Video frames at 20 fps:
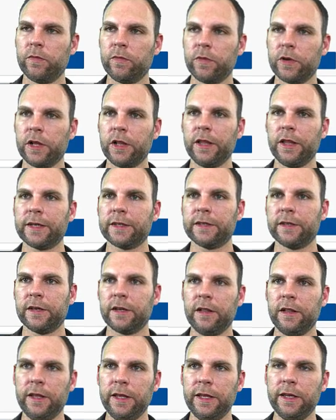collect a
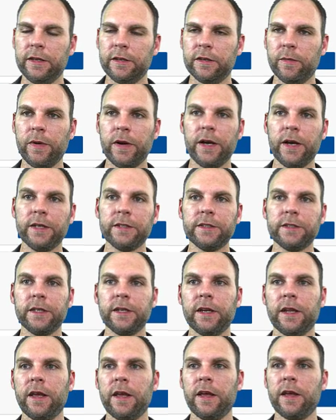cleaning deposit
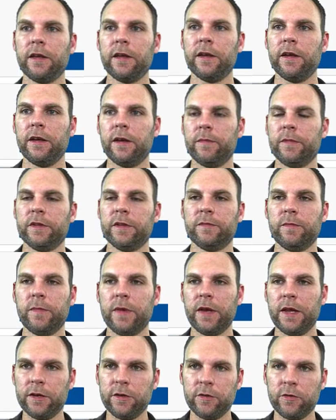that's
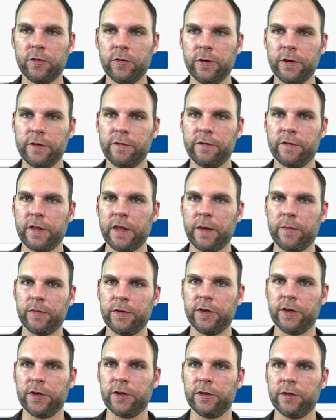mandatory for that
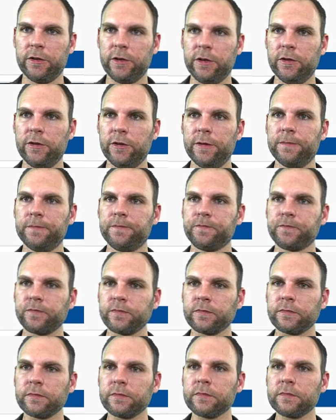particular unit.
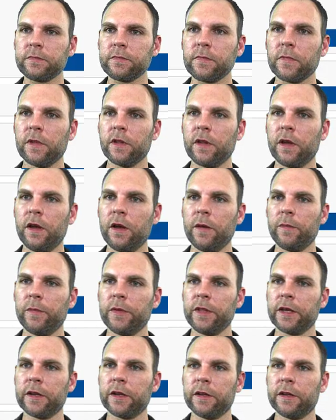But they
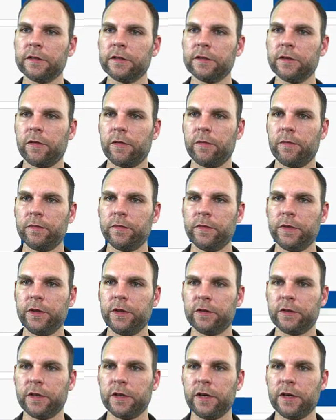can also
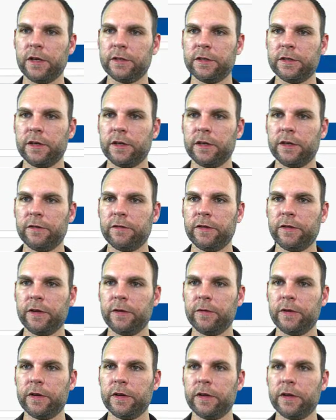toss on, if they
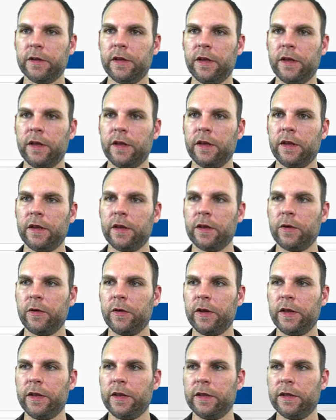want to go
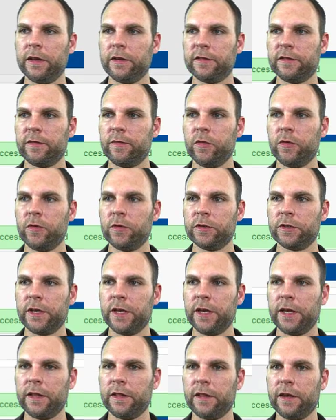ahead and get a s'mores
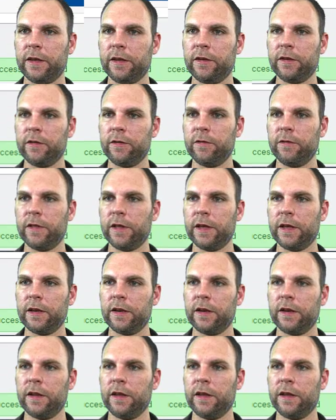kit, they can do that.